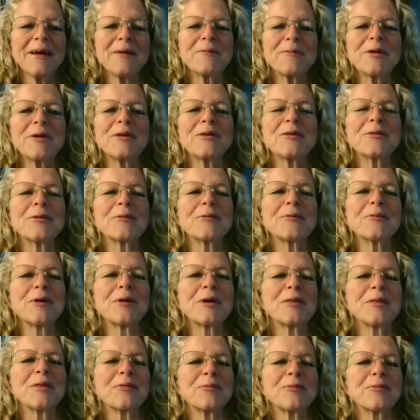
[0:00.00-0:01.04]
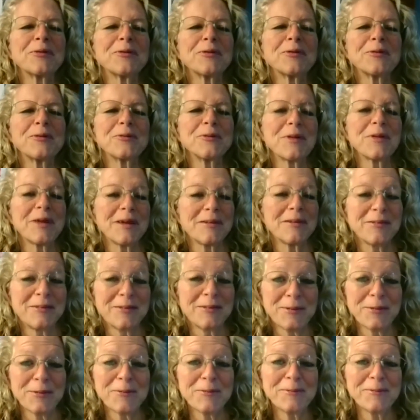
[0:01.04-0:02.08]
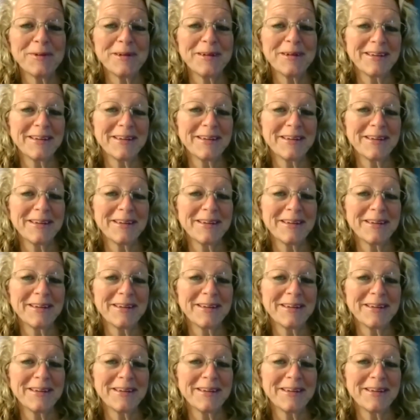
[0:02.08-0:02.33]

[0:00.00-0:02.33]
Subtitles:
And we do it right through, like, Zooming,